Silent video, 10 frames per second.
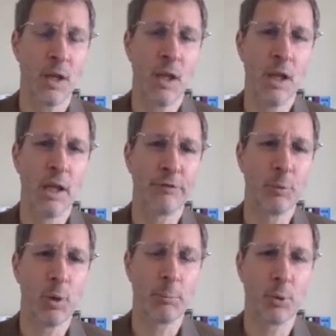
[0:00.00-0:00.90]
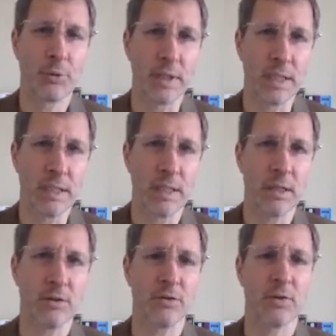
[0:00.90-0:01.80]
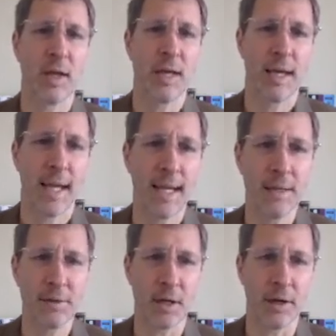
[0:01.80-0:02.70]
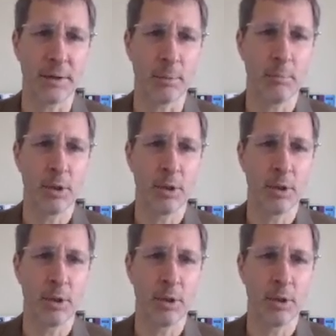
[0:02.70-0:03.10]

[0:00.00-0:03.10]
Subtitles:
If you want both the index and the item,